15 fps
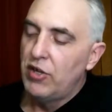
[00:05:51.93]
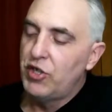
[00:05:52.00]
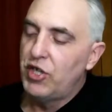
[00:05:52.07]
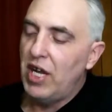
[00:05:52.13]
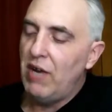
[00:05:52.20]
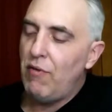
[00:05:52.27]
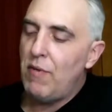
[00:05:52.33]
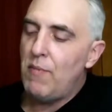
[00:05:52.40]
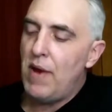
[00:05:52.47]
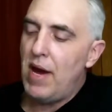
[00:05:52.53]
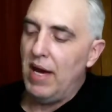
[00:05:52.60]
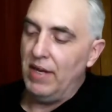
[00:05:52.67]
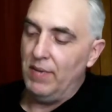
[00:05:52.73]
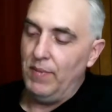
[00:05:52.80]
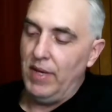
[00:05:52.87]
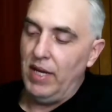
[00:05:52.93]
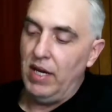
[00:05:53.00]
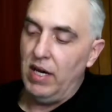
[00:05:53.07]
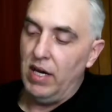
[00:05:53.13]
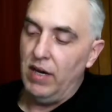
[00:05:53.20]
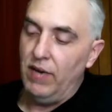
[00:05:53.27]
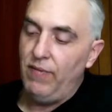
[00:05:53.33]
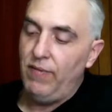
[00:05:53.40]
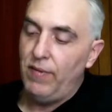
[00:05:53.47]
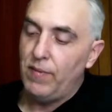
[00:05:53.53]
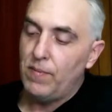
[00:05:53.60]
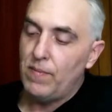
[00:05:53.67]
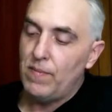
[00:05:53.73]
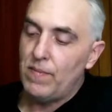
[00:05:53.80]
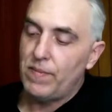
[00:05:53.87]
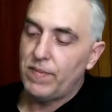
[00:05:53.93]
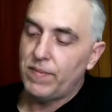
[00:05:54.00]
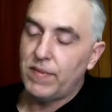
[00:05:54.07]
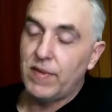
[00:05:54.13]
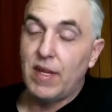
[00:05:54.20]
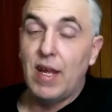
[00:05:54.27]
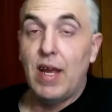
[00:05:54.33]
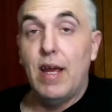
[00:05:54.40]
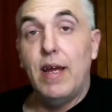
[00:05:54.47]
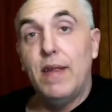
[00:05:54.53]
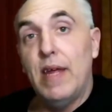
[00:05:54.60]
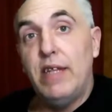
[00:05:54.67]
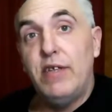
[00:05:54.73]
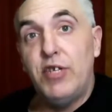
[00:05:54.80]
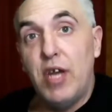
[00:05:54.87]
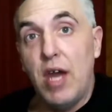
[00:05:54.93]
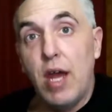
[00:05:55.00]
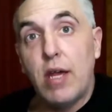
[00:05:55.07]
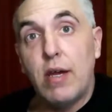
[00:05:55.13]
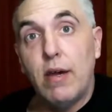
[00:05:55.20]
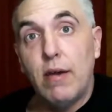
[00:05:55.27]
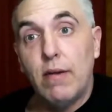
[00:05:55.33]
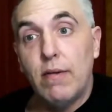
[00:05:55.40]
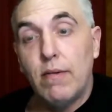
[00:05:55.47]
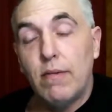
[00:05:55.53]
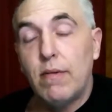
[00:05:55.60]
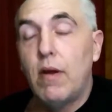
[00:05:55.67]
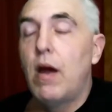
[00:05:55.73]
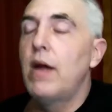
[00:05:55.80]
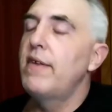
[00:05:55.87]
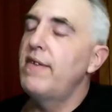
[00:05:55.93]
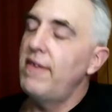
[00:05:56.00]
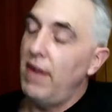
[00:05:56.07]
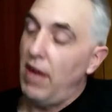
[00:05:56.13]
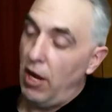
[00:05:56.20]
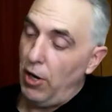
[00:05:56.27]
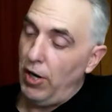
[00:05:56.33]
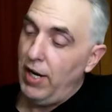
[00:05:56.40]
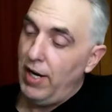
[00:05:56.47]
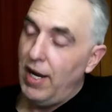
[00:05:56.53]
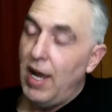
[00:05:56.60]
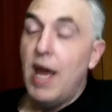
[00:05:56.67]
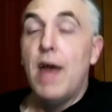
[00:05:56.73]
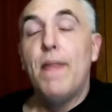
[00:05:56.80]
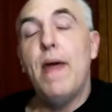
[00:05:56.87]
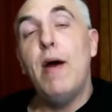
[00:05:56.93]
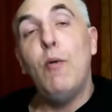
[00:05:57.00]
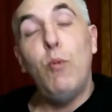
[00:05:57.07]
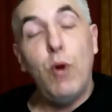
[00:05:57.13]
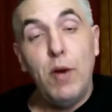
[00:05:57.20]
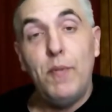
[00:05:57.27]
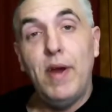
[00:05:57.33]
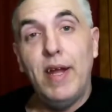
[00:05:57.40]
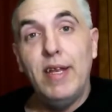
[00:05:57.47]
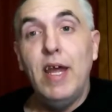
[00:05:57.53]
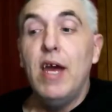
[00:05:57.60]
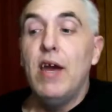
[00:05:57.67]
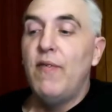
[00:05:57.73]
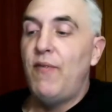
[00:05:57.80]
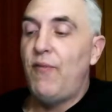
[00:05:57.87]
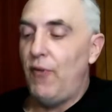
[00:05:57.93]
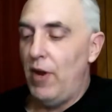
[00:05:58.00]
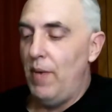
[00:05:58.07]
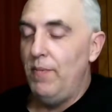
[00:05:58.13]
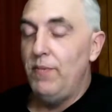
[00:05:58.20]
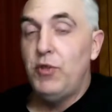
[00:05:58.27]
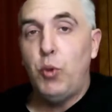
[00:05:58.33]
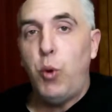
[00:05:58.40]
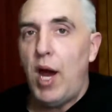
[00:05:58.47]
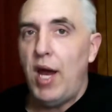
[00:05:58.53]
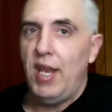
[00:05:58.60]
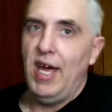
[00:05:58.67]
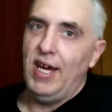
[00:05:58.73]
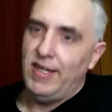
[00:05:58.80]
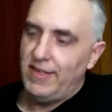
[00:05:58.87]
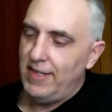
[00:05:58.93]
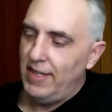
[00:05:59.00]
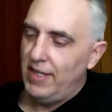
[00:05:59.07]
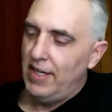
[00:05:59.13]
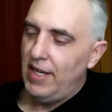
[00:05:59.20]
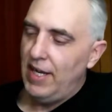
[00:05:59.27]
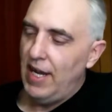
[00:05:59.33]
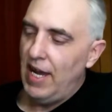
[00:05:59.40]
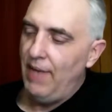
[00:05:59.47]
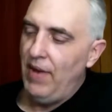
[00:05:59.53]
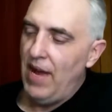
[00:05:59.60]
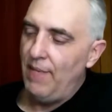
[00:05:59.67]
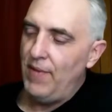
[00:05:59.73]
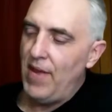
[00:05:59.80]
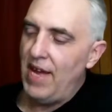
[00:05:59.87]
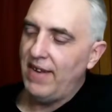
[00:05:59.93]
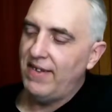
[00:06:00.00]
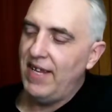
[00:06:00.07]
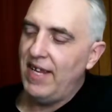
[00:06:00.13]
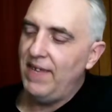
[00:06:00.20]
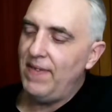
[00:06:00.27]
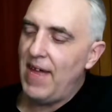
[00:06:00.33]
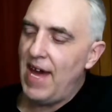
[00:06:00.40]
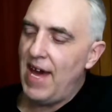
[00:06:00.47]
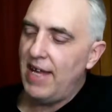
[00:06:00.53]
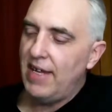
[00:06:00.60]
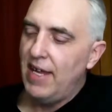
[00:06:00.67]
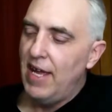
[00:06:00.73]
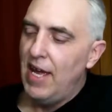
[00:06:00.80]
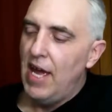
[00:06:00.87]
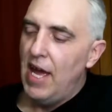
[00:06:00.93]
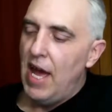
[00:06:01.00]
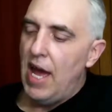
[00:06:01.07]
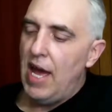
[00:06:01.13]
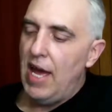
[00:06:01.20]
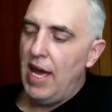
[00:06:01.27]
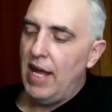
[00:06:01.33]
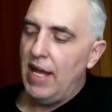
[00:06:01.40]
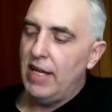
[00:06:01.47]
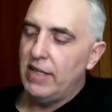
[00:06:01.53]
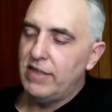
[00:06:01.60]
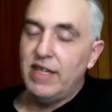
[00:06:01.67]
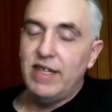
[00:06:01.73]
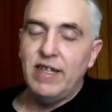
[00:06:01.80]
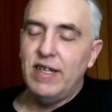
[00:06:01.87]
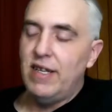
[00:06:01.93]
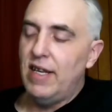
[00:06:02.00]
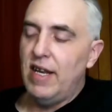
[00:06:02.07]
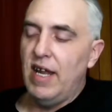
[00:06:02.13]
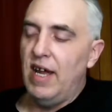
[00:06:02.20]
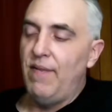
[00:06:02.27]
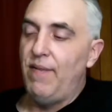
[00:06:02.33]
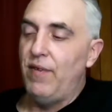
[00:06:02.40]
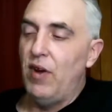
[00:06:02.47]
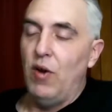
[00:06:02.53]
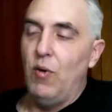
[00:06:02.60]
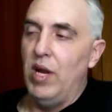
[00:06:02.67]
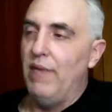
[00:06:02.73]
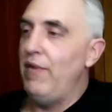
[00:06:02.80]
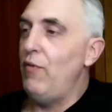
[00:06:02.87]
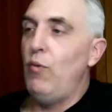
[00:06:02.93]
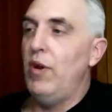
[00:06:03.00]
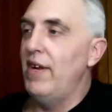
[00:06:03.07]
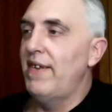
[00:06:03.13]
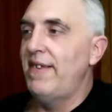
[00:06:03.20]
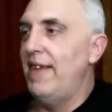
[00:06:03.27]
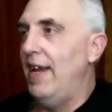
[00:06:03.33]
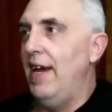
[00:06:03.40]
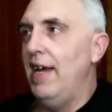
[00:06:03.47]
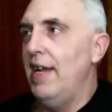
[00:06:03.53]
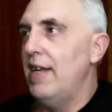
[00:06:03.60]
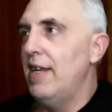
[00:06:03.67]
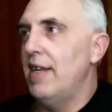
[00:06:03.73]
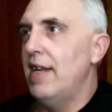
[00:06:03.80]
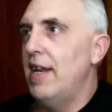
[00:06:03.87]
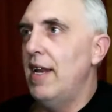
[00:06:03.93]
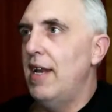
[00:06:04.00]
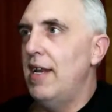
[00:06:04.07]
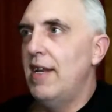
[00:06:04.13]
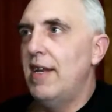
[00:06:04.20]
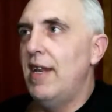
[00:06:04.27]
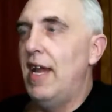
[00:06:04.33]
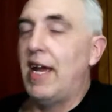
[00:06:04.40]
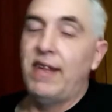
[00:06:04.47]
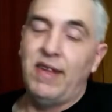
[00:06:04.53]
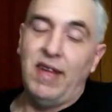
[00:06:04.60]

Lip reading: She reminded me of that chick, sorry, that woman from Twilight. If you have not seen that, then if you don't ever want to see it, like I